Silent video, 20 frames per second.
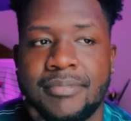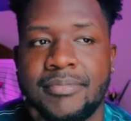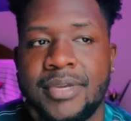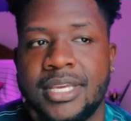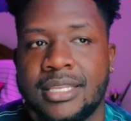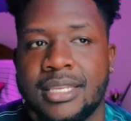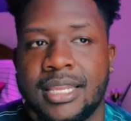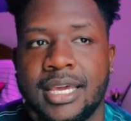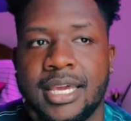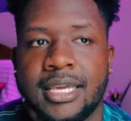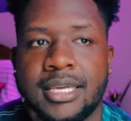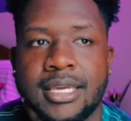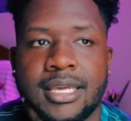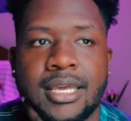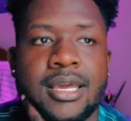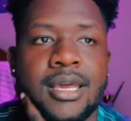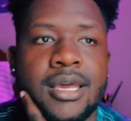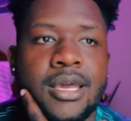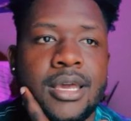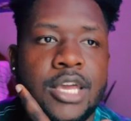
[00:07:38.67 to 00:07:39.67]
I mean, like,
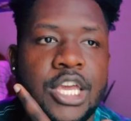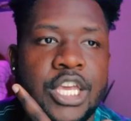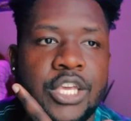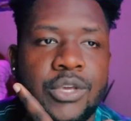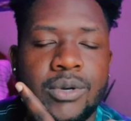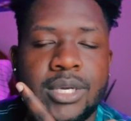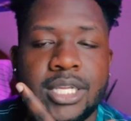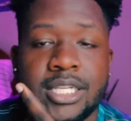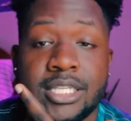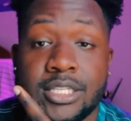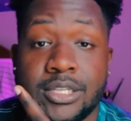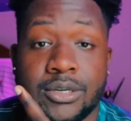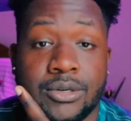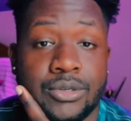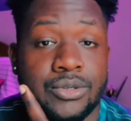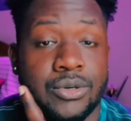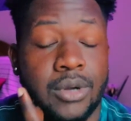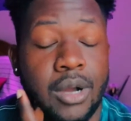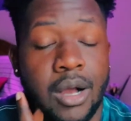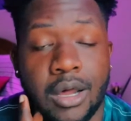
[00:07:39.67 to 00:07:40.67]
you can still
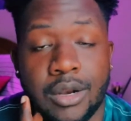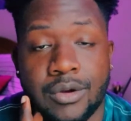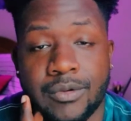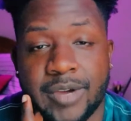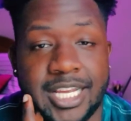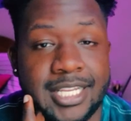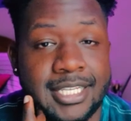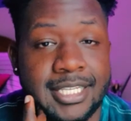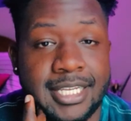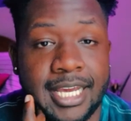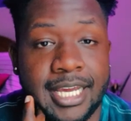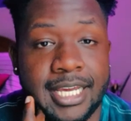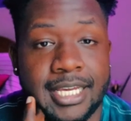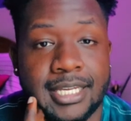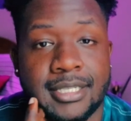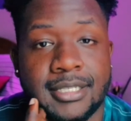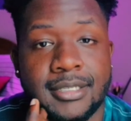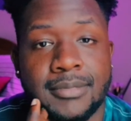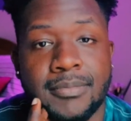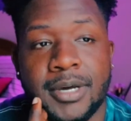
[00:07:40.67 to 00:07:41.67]
draw on rest
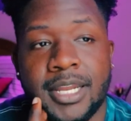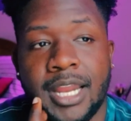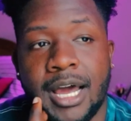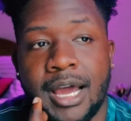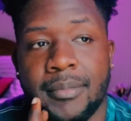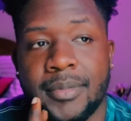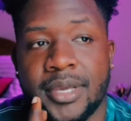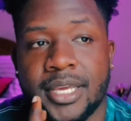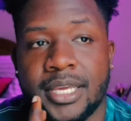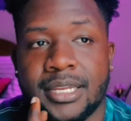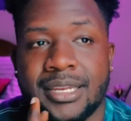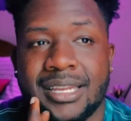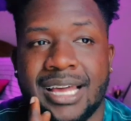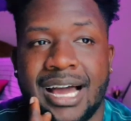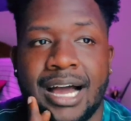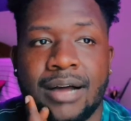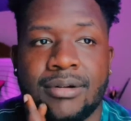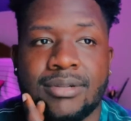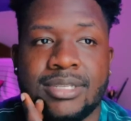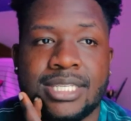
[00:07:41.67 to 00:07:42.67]
days, but I mean,
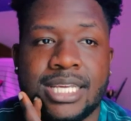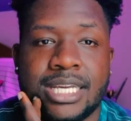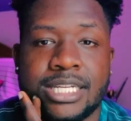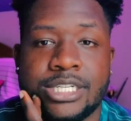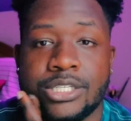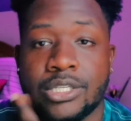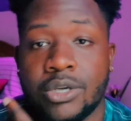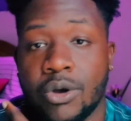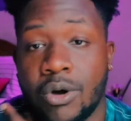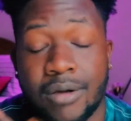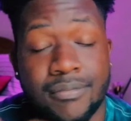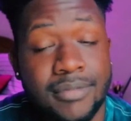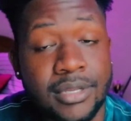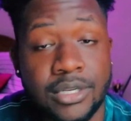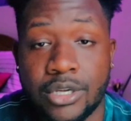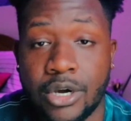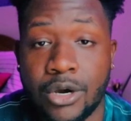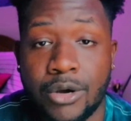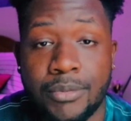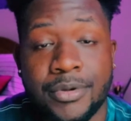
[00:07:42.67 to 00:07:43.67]
I would say just go off the
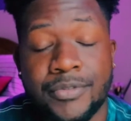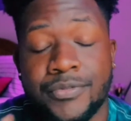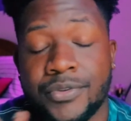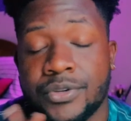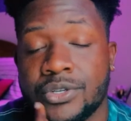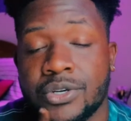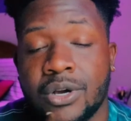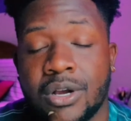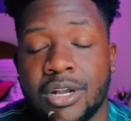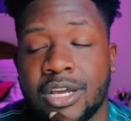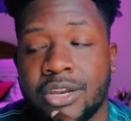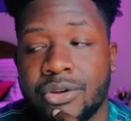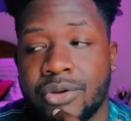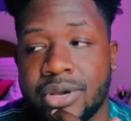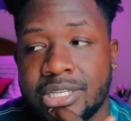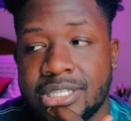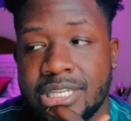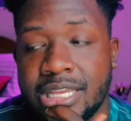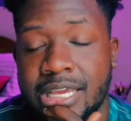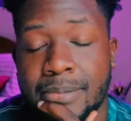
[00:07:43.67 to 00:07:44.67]
dome if you're drawing on a
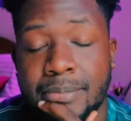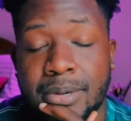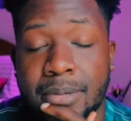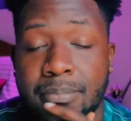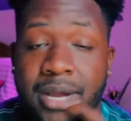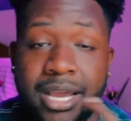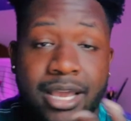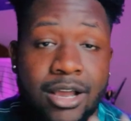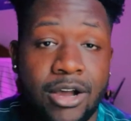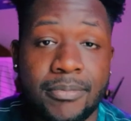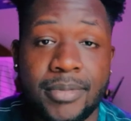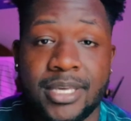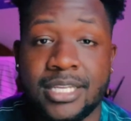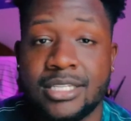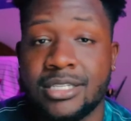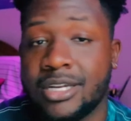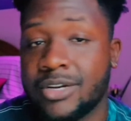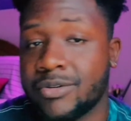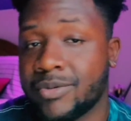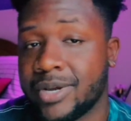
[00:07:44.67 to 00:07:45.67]
rest day. But by all
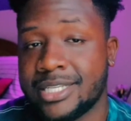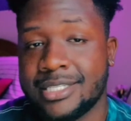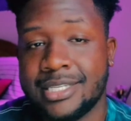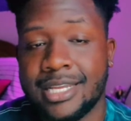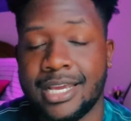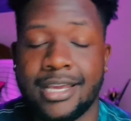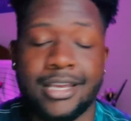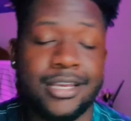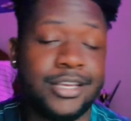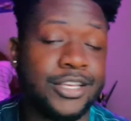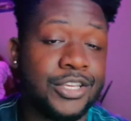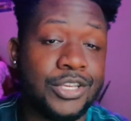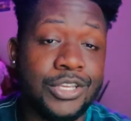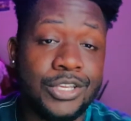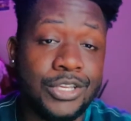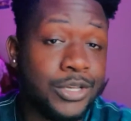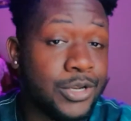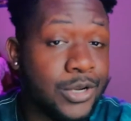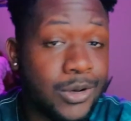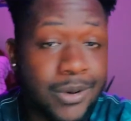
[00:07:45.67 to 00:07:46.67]
means, on a rest day,
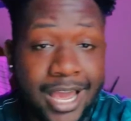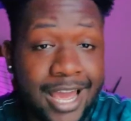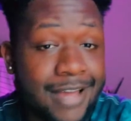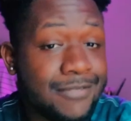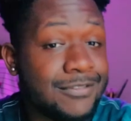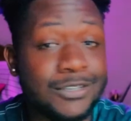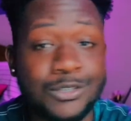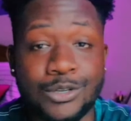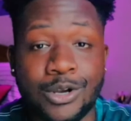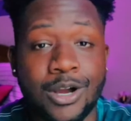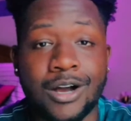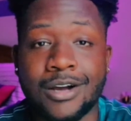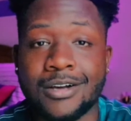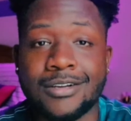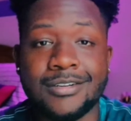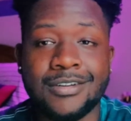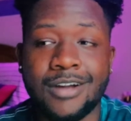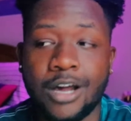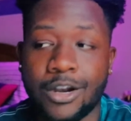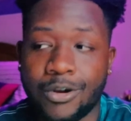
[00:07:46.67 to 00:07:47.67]
you don't have to draw.
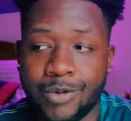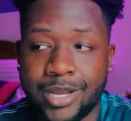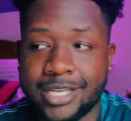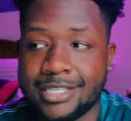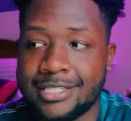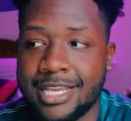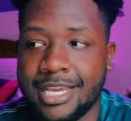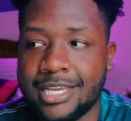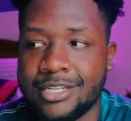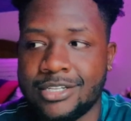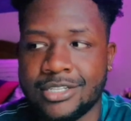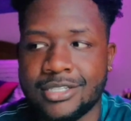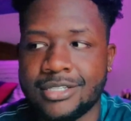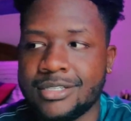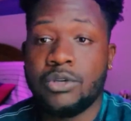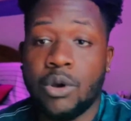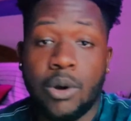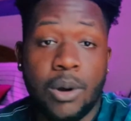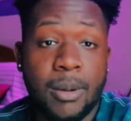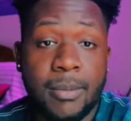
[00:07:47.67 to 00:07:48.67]
On a rest day,
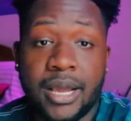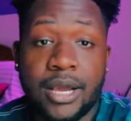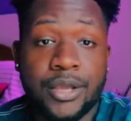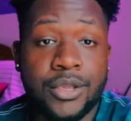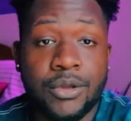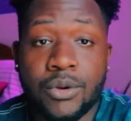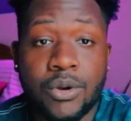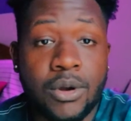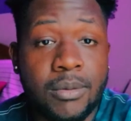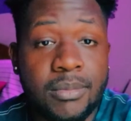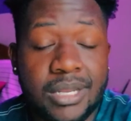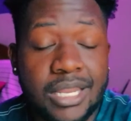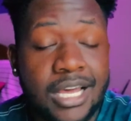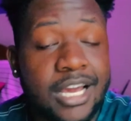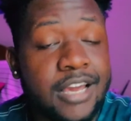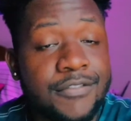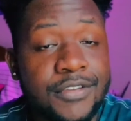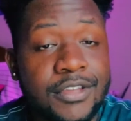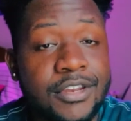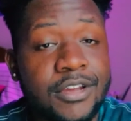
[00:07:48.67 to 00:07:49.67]
just go about your normal
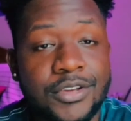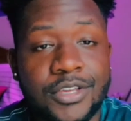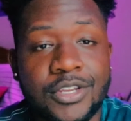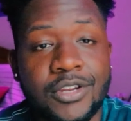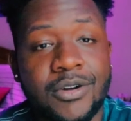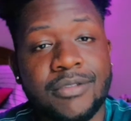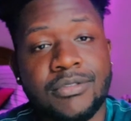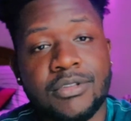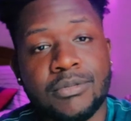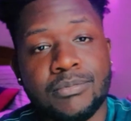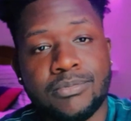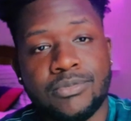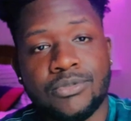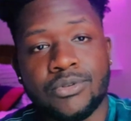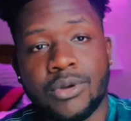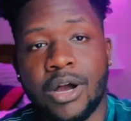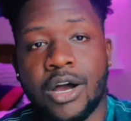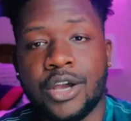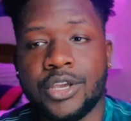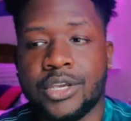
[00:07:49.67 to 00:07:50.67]
life, you know? You don't have to
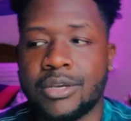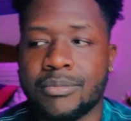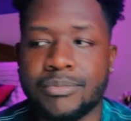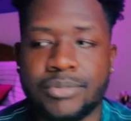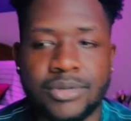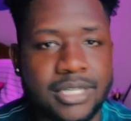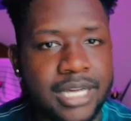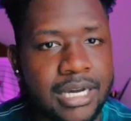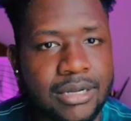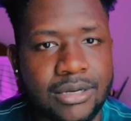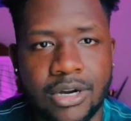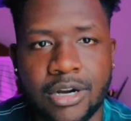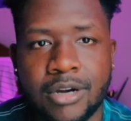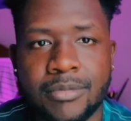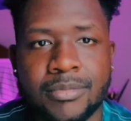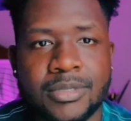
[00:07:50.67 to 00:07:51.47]
draw. You can put down